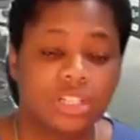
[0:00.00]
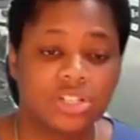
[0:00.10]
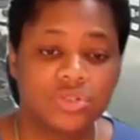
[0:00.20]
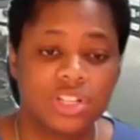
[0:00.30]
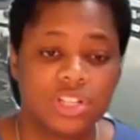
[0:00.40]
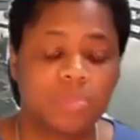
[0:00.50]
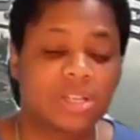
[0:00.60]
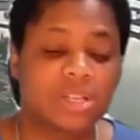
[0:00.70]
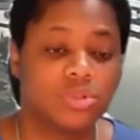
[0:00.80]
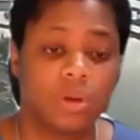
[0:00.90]
the streets,
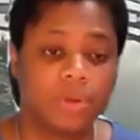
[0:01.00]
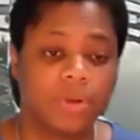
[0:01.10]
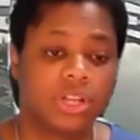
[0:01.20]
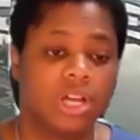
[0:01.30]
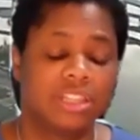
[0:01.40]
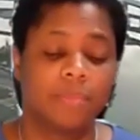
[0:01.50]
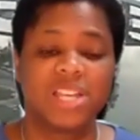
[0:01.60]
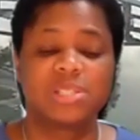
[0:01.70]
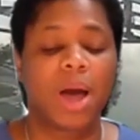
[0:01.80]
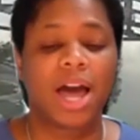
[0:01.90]
because you can build the best